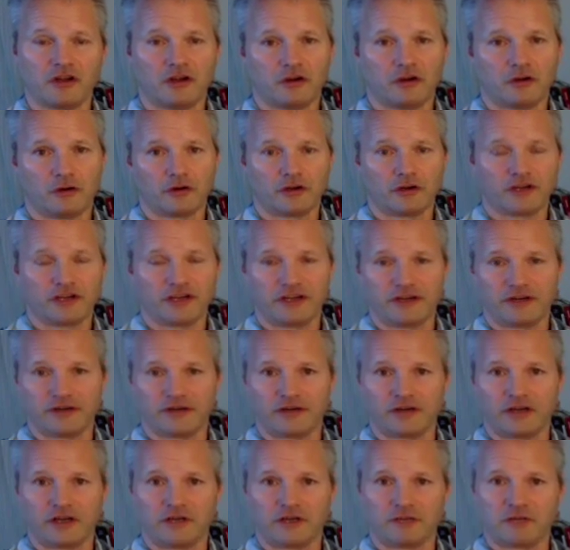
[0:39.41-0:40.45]
or
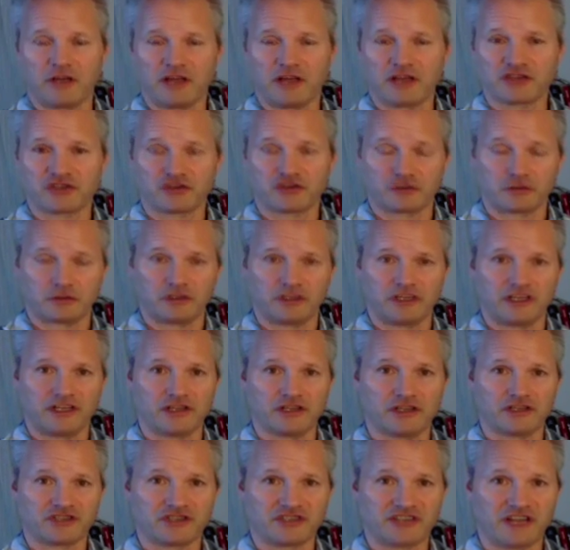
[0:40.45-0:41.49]
here a pastoral
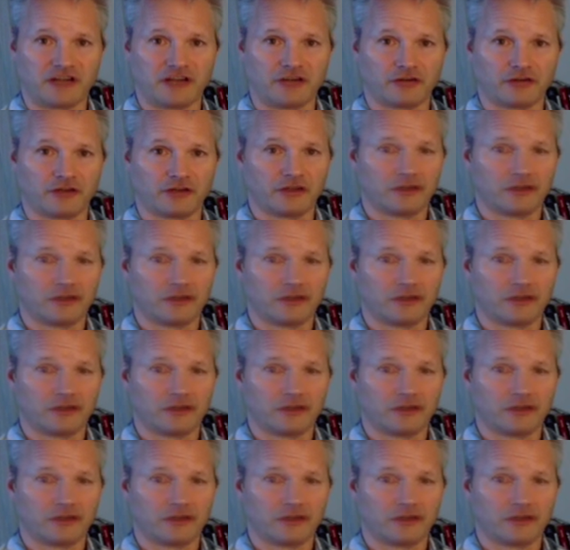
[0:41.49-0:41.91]
English sound.